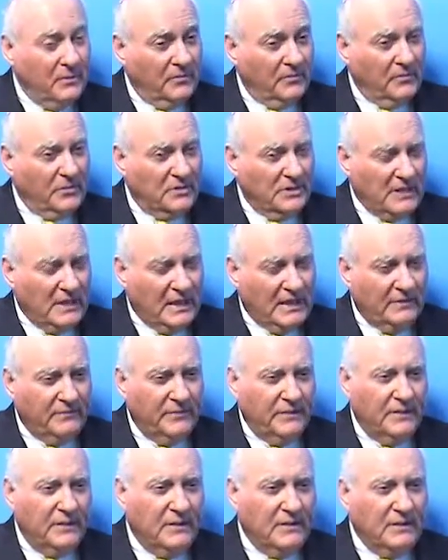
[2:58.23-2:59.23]
for
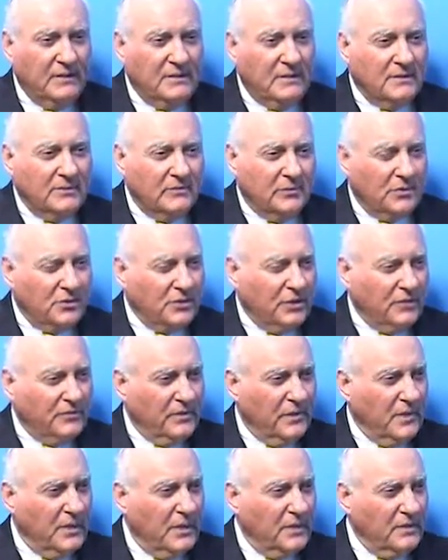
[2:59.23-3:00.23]
Sanofi.
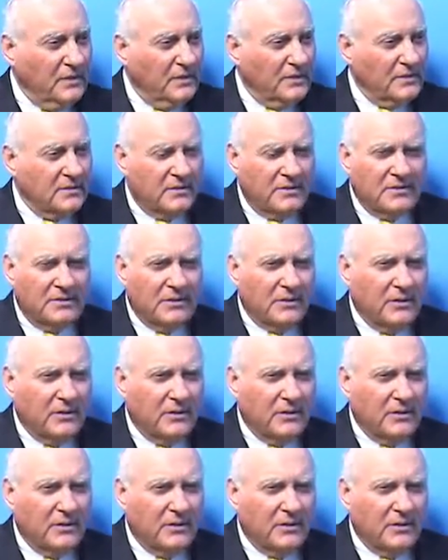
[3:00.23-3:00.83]
Regeneron, it's